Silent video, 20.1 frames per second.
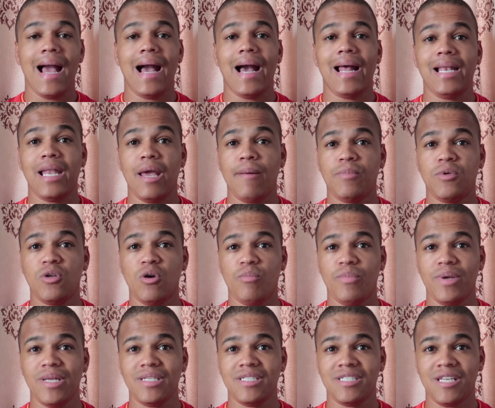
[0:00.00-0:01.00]
a
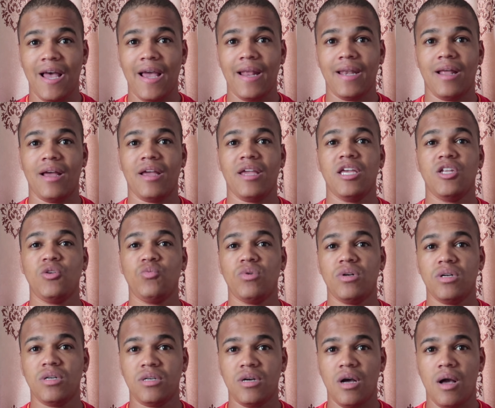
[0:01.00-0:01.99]
laptop in China, it
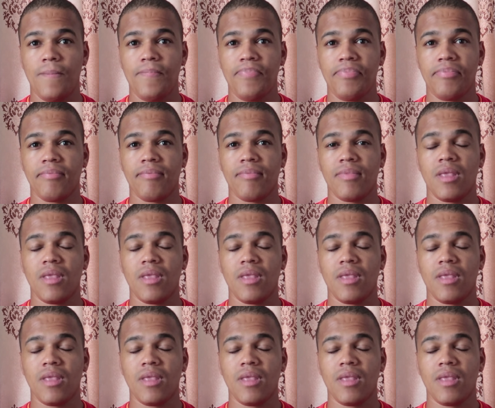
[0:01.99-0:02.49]
will come